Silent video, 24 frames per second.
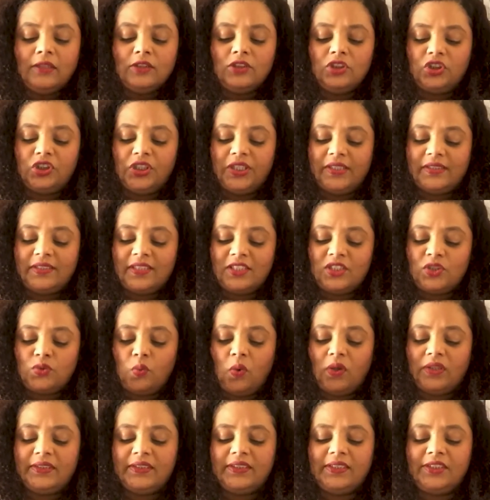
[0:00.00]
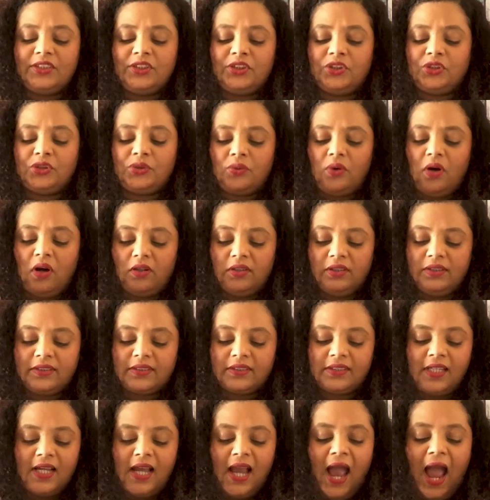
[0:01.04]
Jesus was
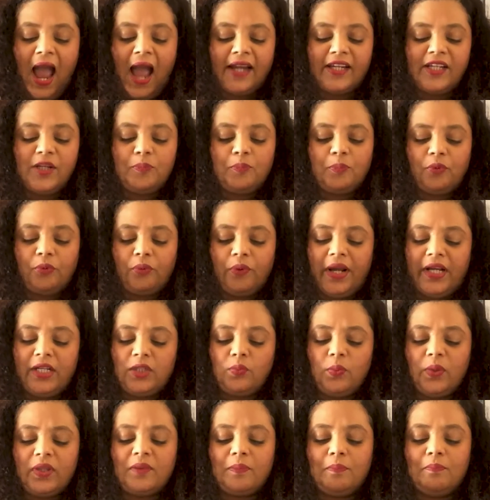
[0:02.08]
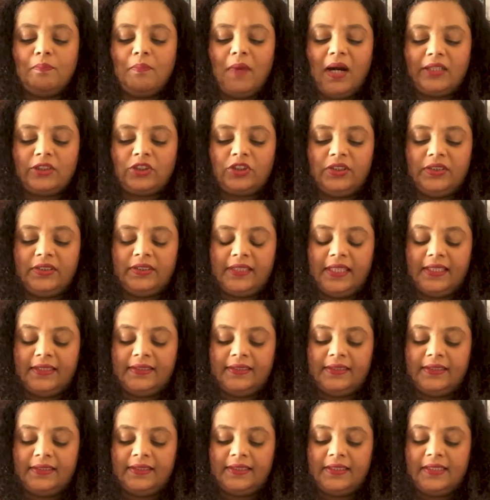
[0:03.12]
distraught, and he prayed with much
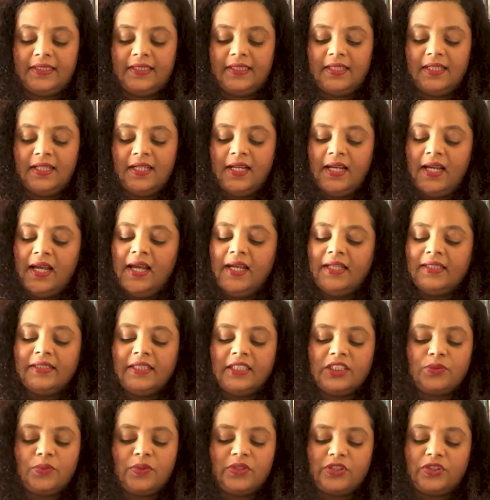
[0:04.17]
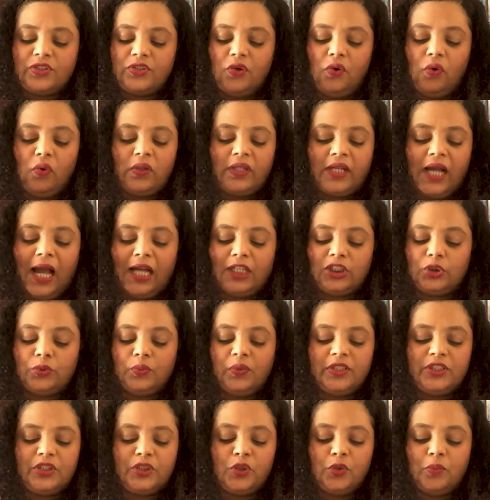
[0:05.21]
intensity. This was no
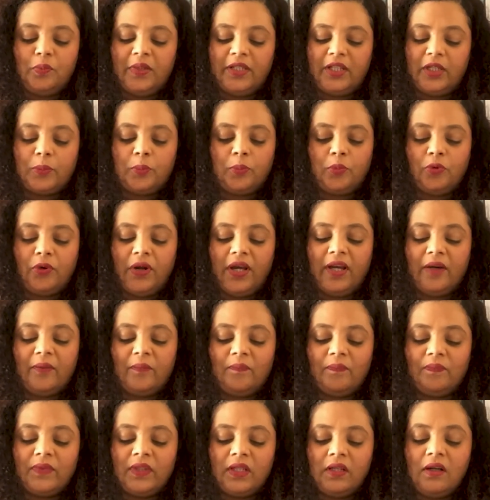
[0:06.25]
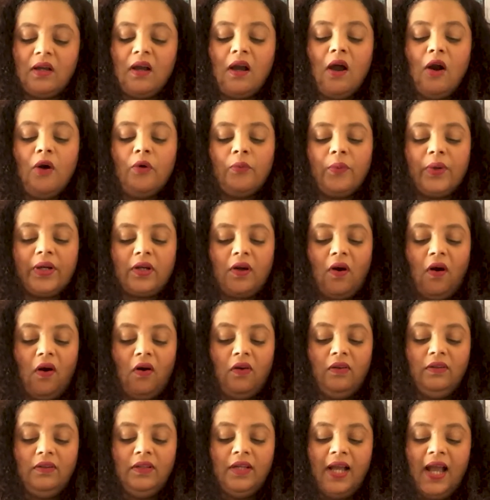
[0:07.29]
casual two-minute prayer.
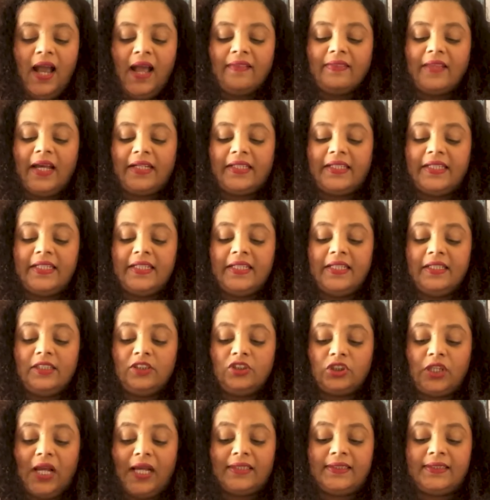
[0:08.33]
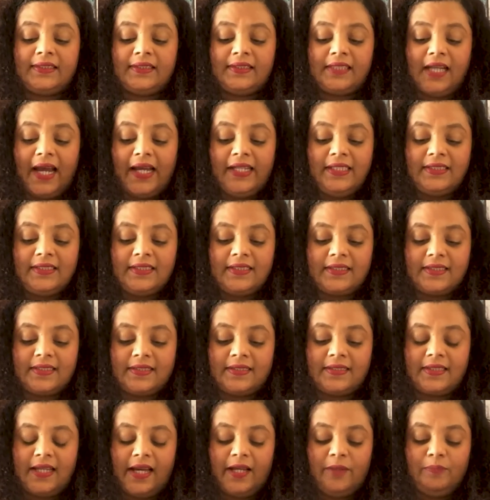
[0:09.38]
Recall that he chastised his
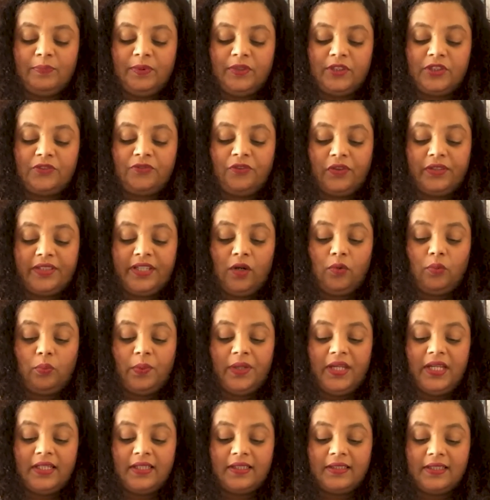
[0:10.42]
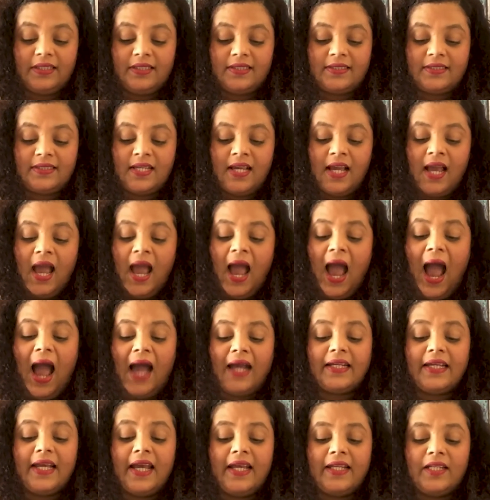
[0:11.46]
disciples for their weakness
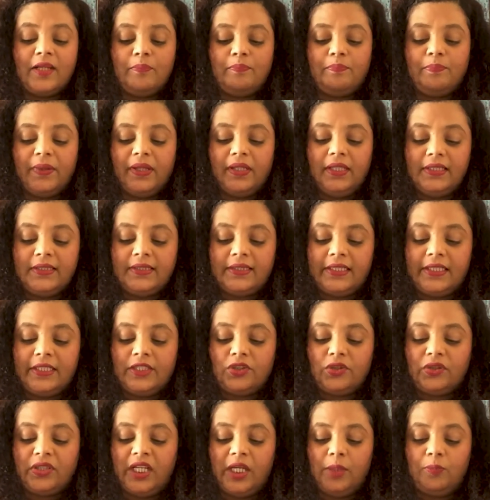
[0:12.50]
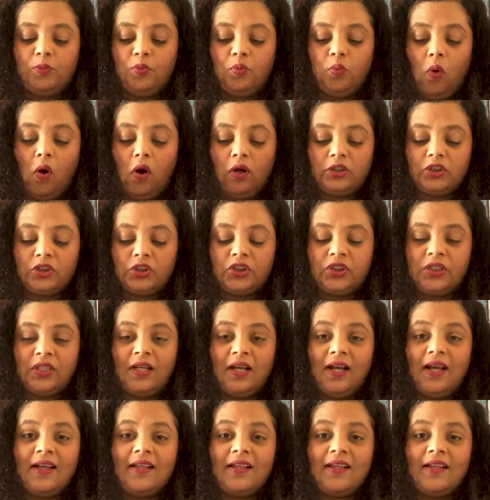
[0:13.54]
and inability to keep watch,